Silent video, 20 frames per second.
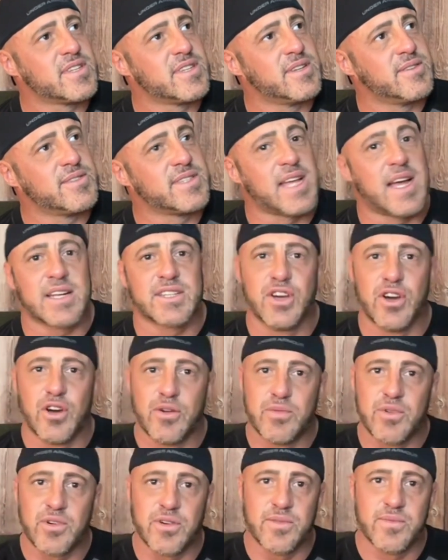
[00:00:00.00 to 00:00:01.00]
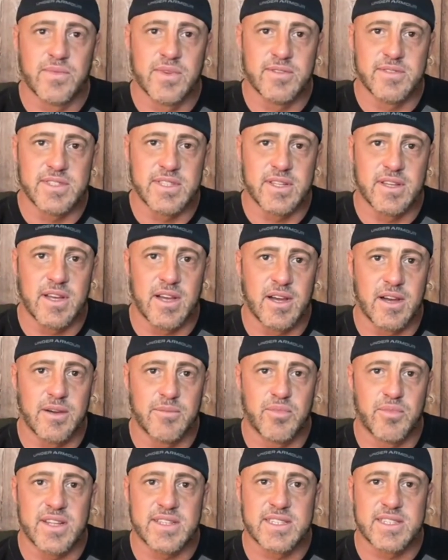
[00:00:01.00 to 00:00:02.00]
It was October. It was the uh,
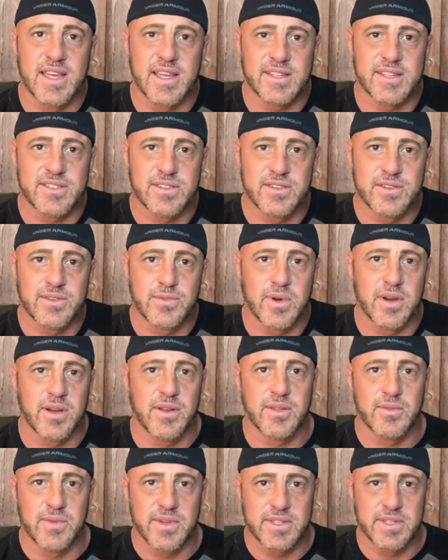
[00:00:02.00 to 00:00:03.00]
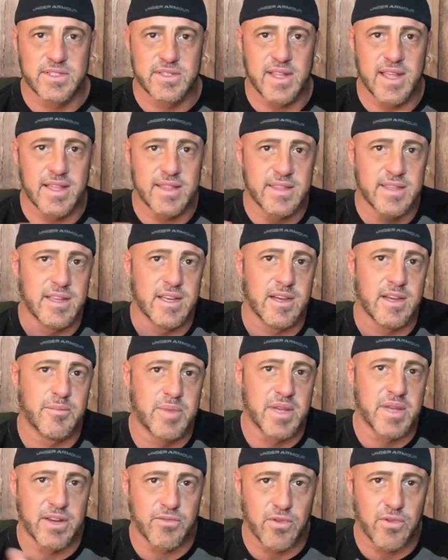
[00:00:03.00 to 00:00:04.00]
breast cancer where we had the uh,
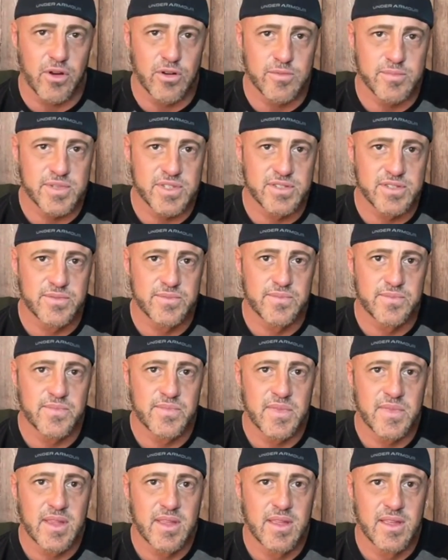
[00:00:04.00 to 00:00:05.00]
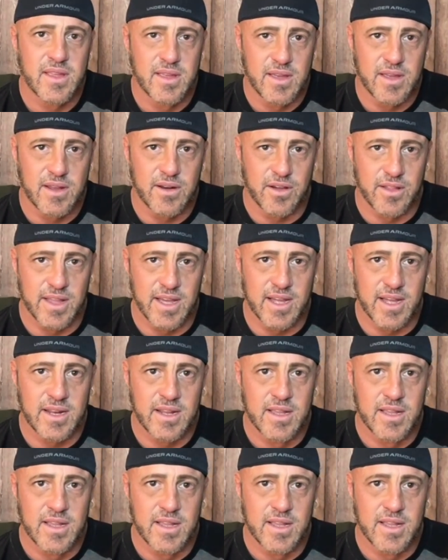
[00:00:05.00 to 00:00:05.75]
pink ropes mm-hmm. and all that.